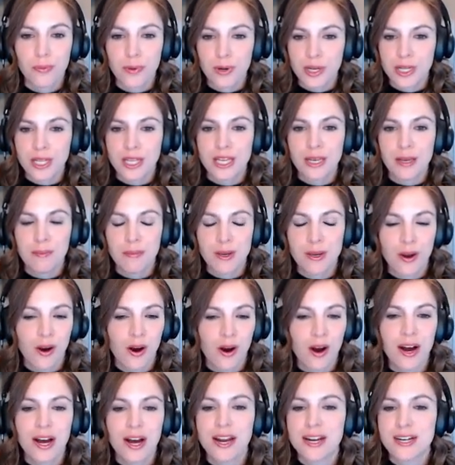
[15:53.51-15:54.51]
really
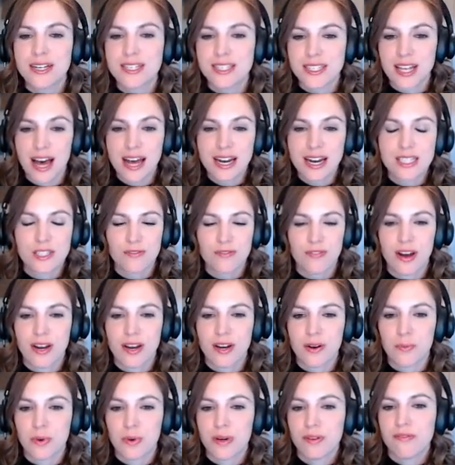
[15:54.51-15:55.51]
beyond
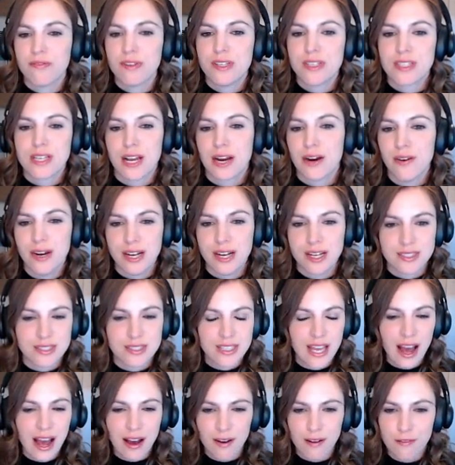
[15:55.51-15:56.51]
satisfied in one of these
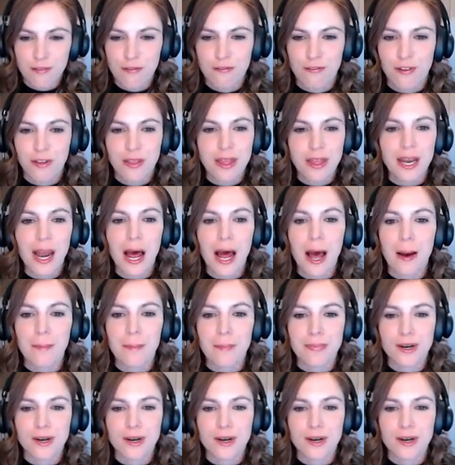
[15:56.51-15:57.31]
areas, fill it up.